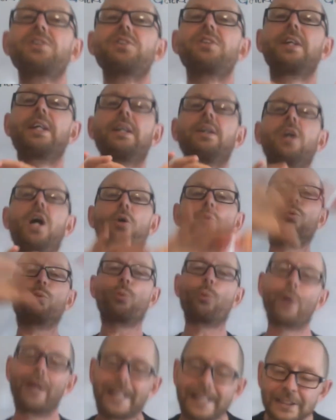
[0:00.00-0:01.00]
is the
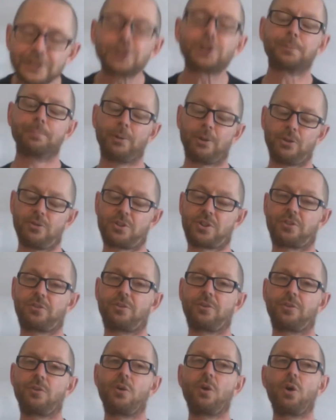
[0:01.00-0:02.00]
arrangement
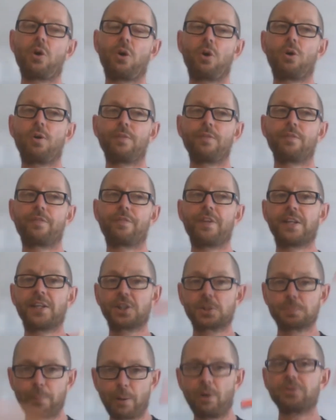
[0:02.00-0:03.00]
of
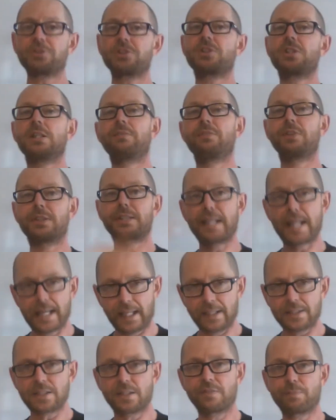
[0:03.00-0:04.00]
these positive and
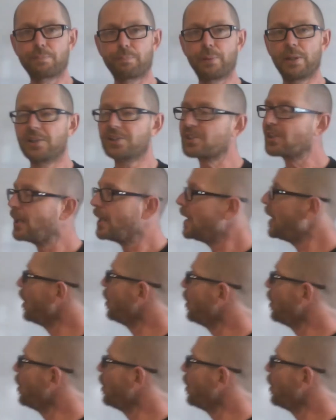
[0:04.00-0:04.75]
negative bits?